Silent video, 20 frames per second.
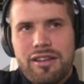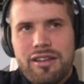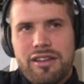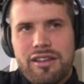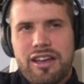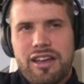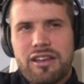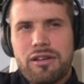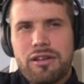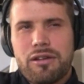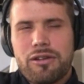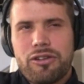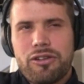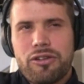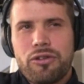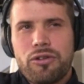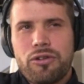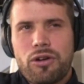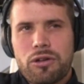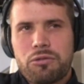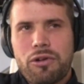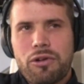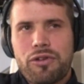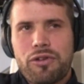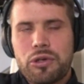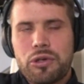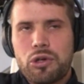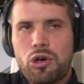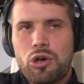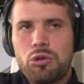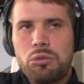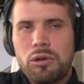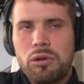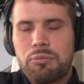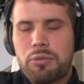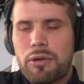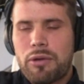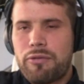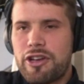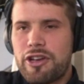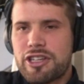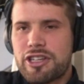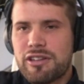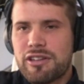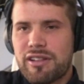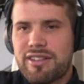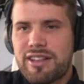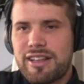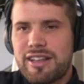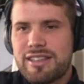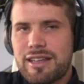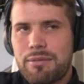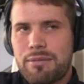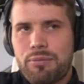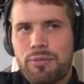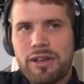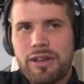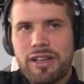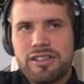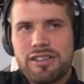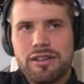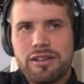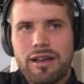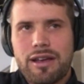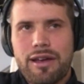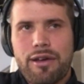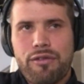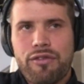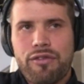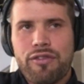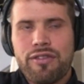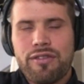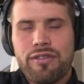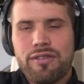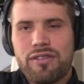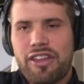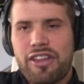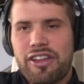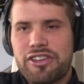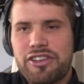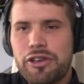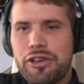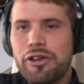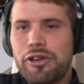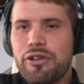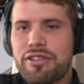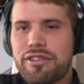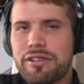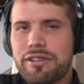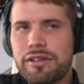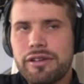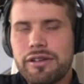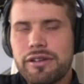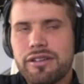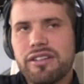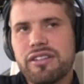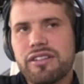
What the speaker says: yeah, you're not with your normal professional setup that you used to.